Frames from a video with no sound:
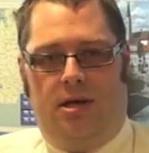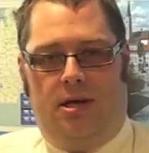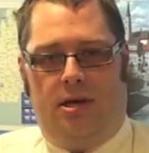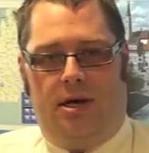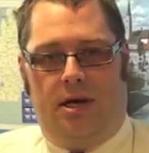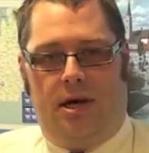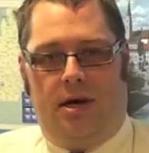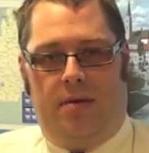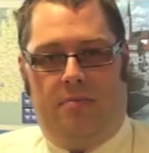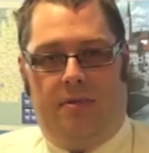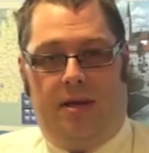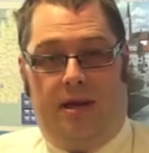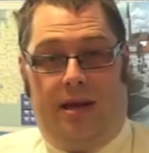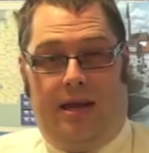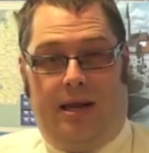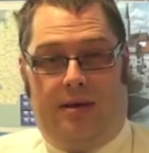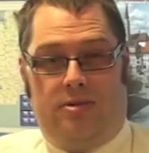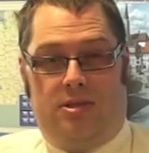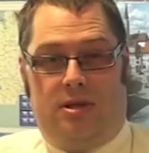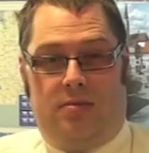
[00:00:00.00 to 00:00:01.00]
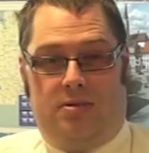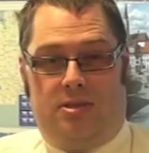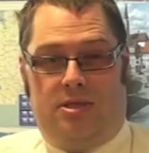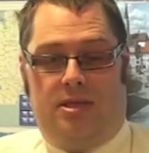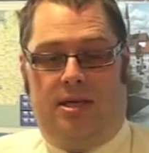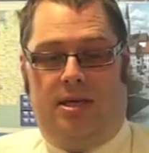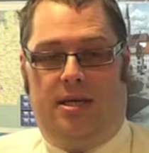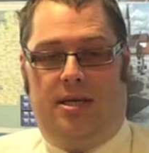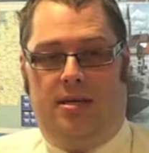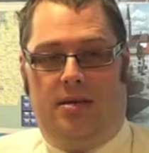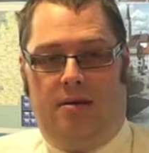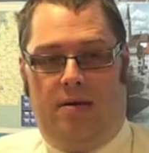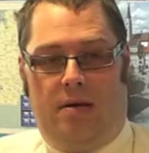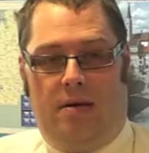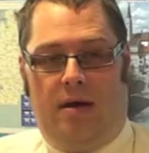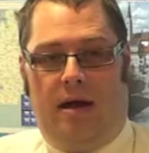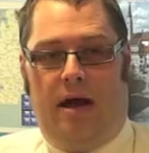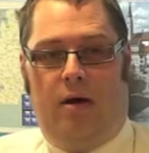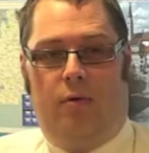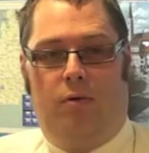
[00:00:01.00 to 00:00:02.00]
that allows them to see
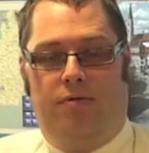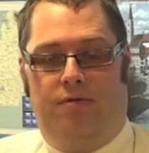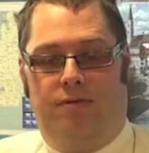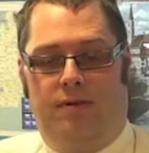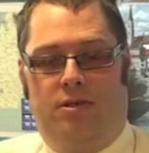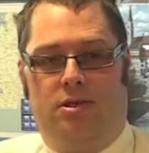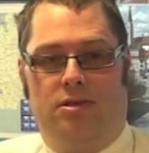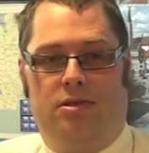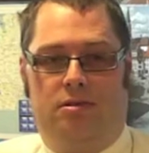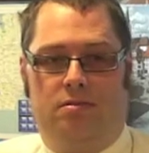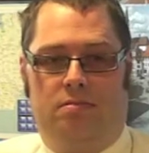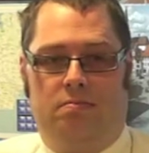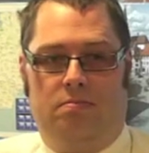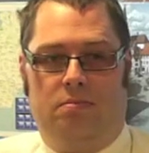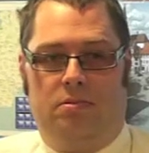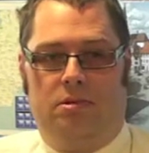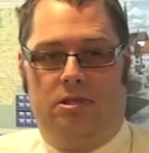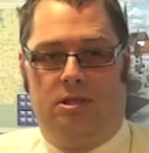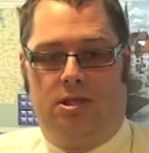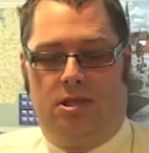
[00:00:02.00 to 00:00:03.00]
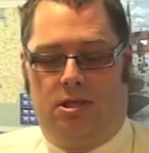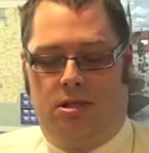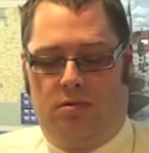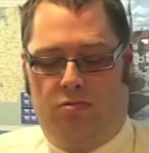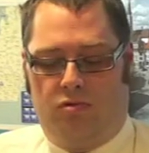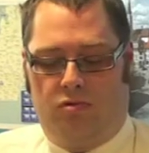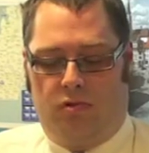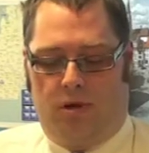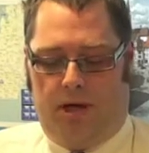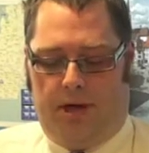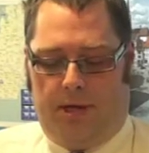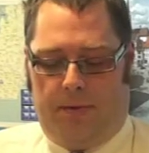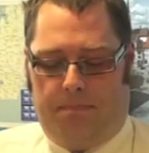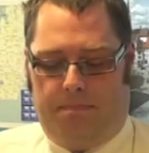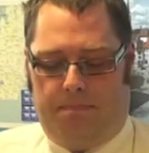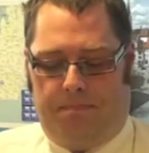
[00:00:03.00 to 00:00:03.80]
how efficient the system's running.